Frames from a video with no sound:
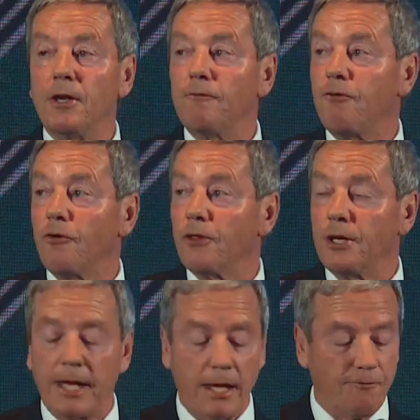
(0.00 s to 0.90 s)
for the
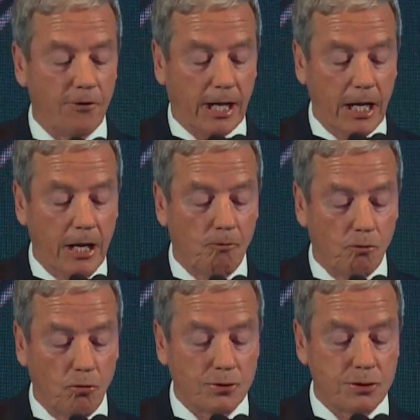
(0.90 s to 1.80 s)
need for clear
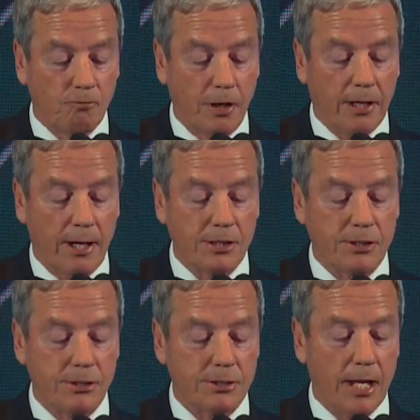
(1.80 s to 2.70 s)
rules and
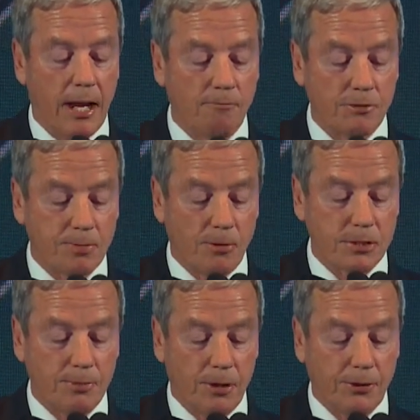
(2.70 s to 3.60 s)
regulations and
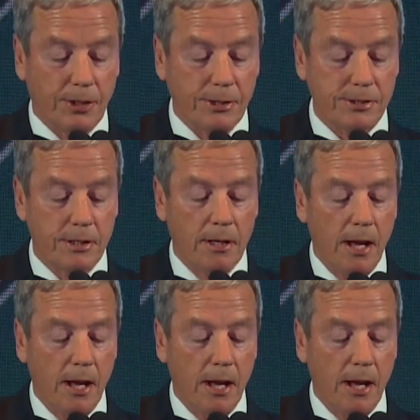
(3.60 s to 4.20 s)
responsibilities.